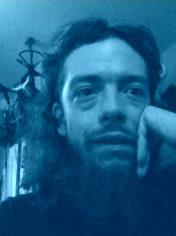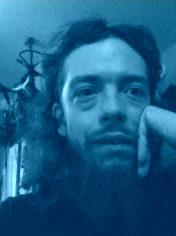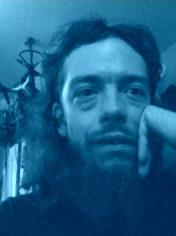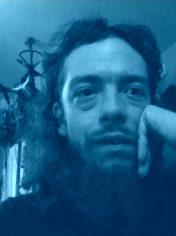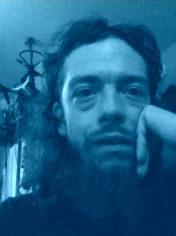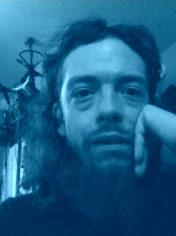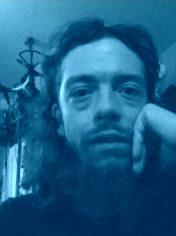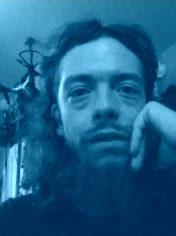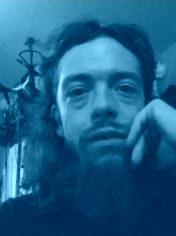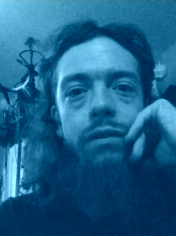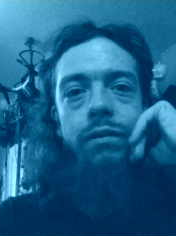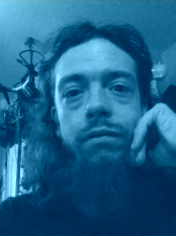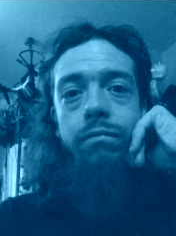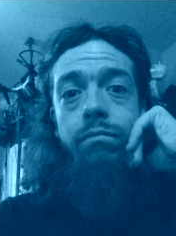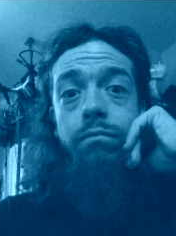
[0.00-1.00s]

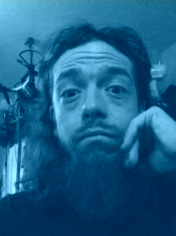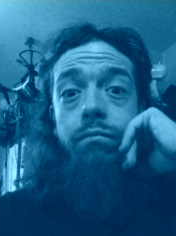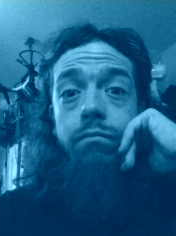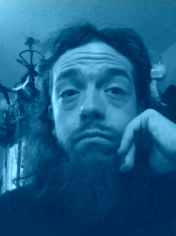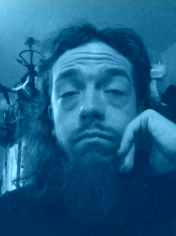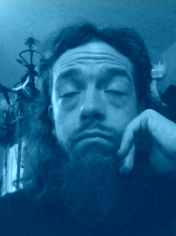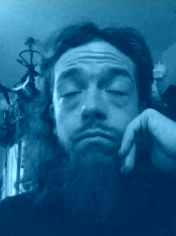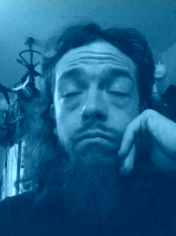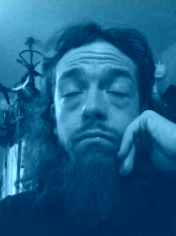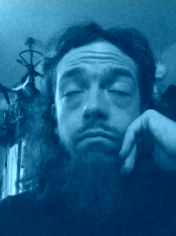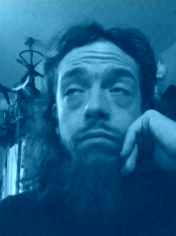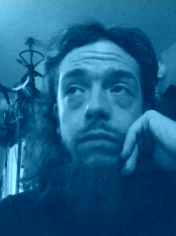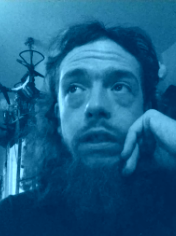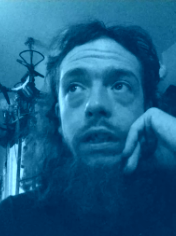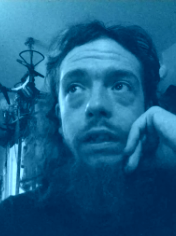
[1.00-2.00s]
So,
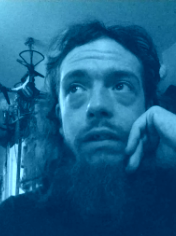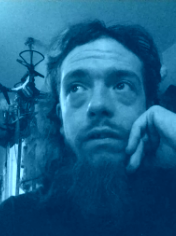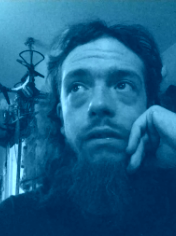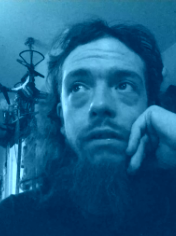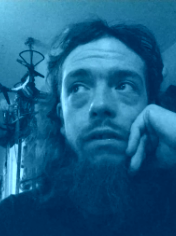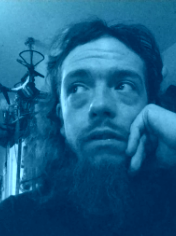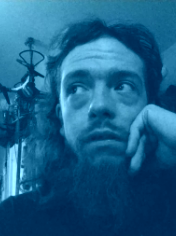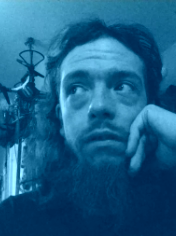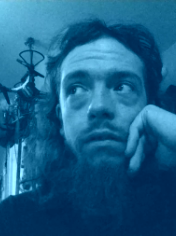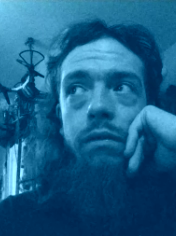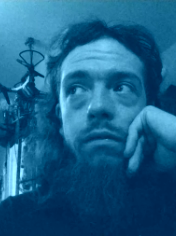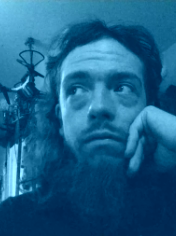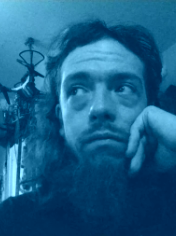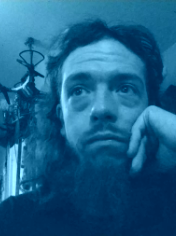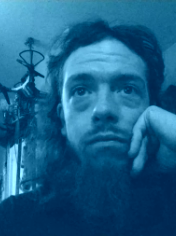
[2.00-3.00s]
you know,
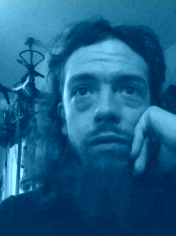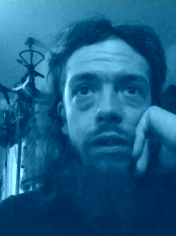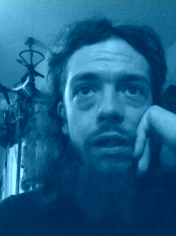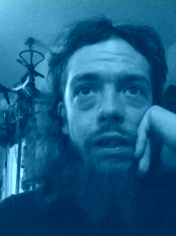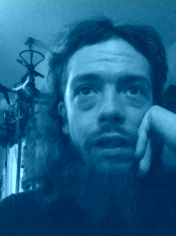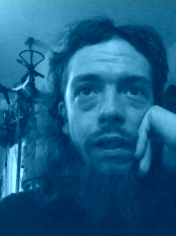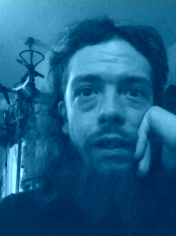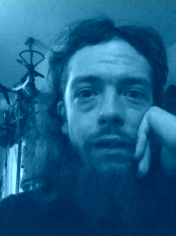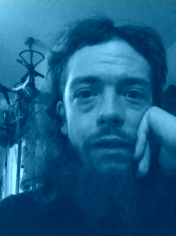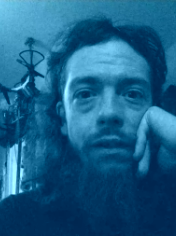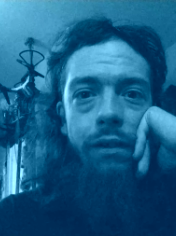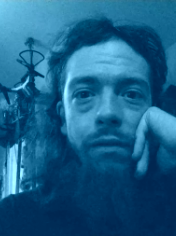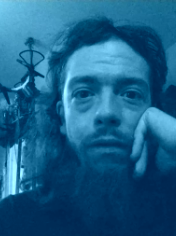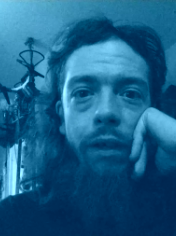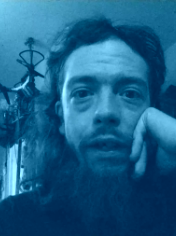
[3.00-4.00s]
what do you gotta
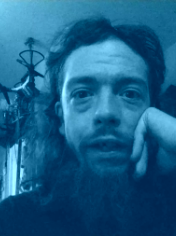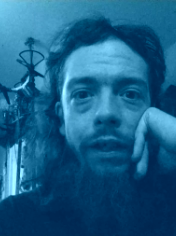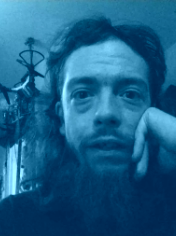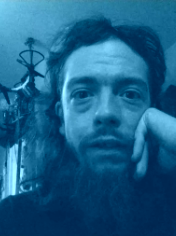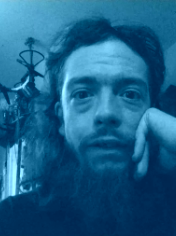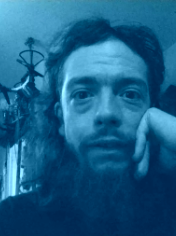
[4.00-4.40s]
do, right?